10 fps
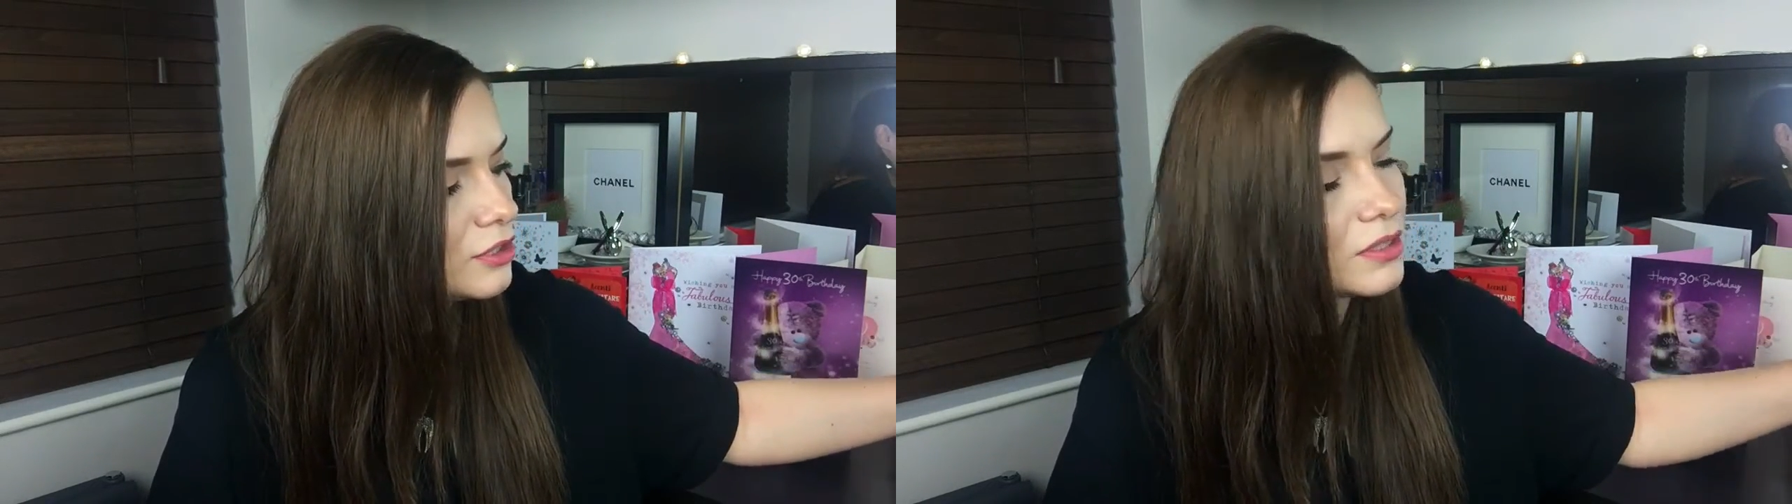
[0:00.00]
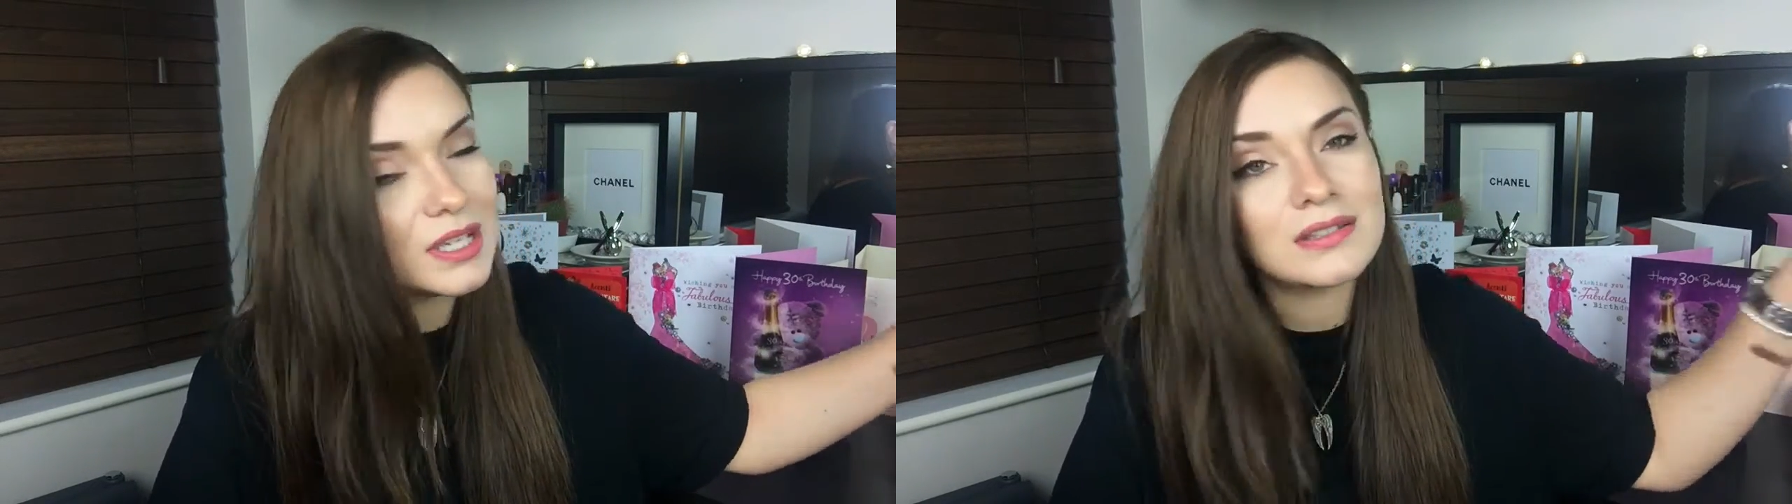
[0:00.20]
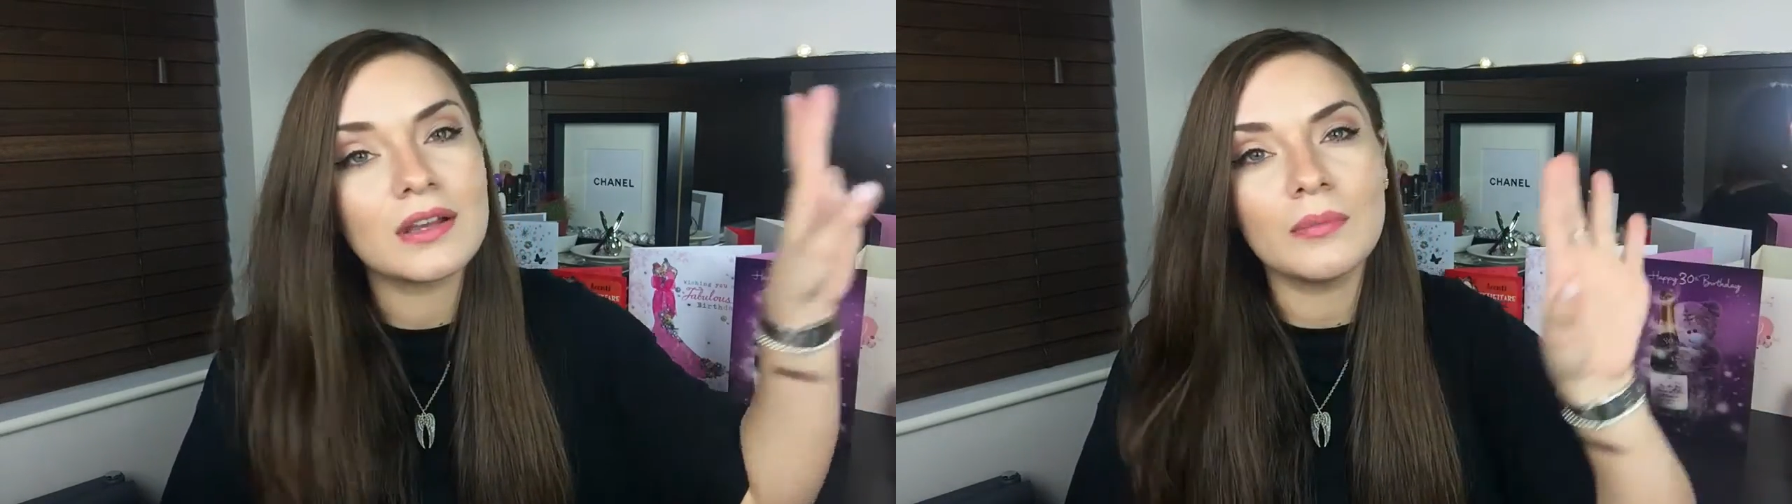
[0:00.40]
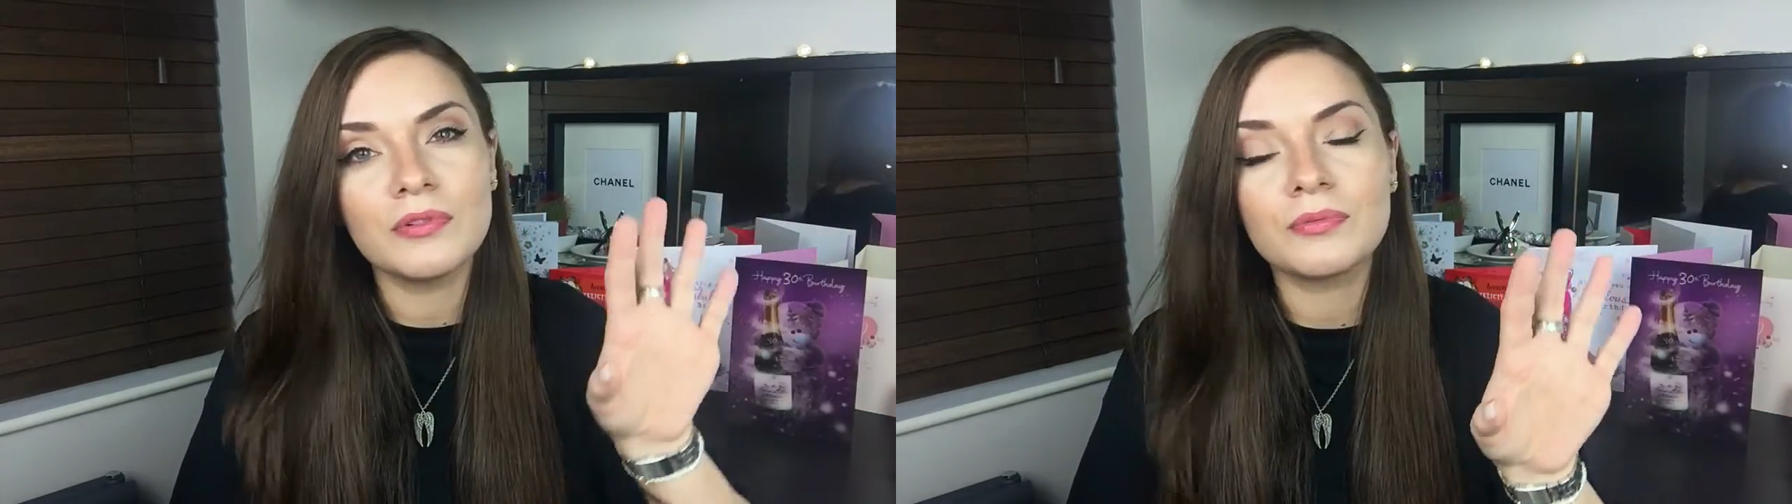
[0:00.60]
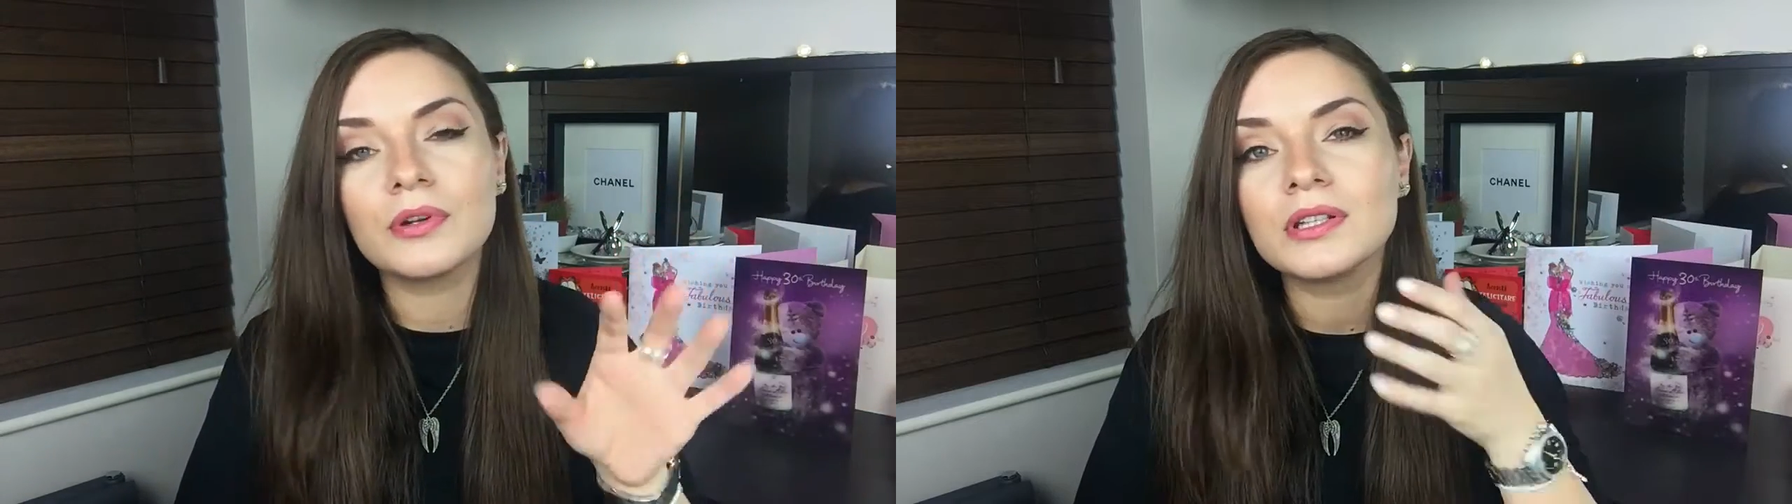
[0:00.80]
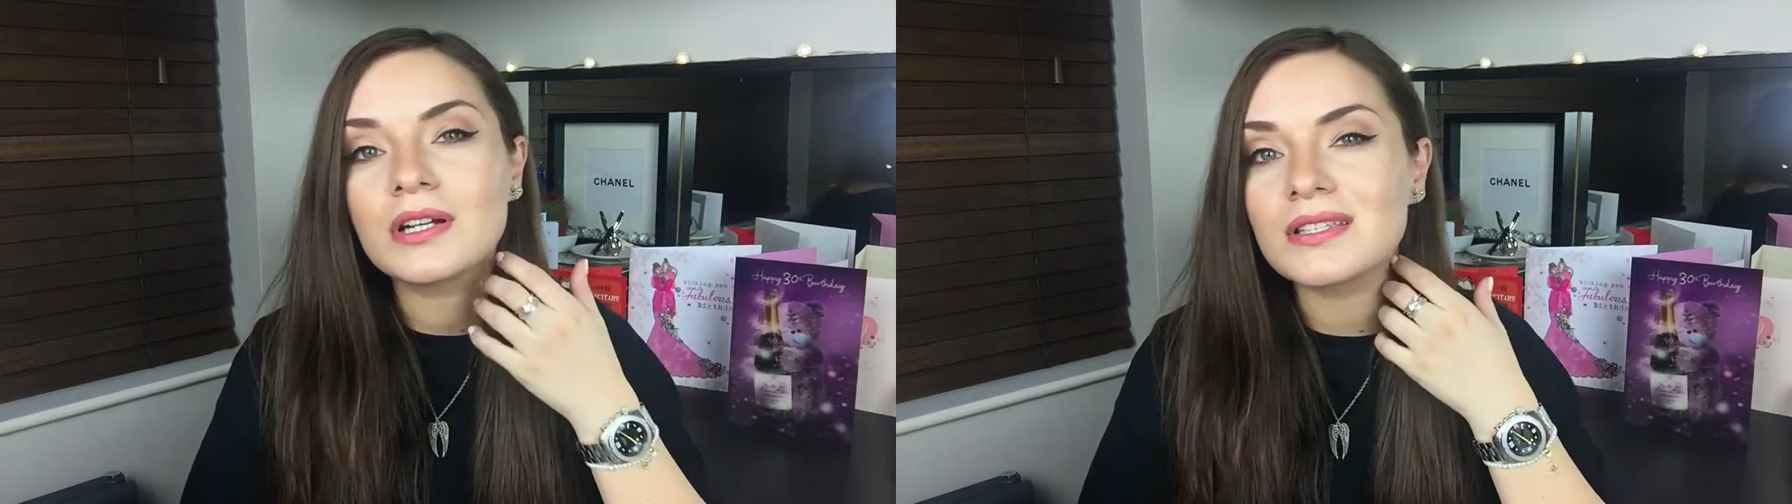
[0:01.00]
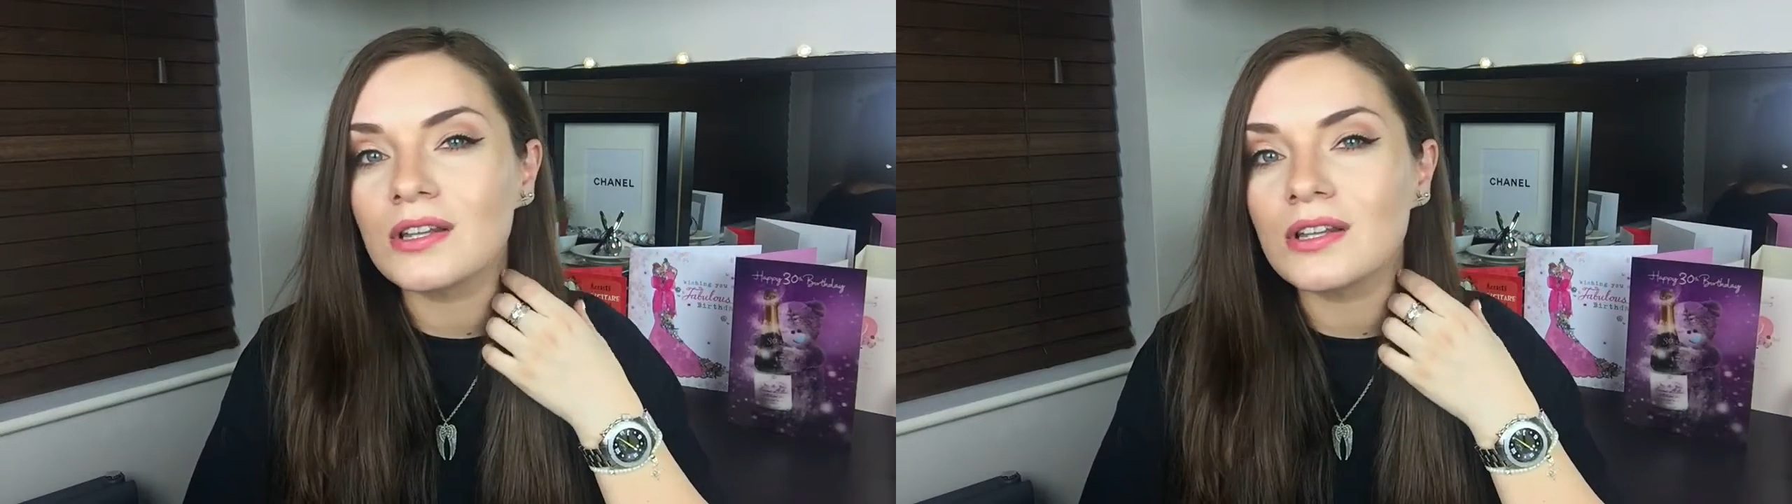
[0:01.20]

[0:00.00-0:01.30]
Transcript: this type of products.